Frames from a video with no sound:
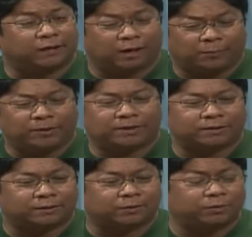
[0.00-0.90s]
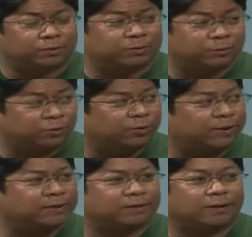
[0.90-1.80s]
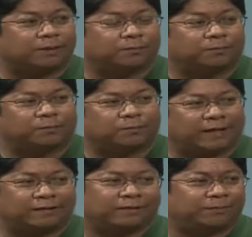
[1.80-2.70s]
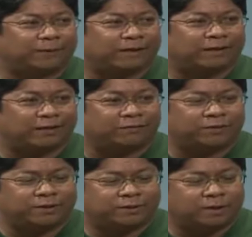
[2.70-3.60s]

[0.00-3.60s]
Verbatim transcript: helping us to do is um, plant the, plant the native trees.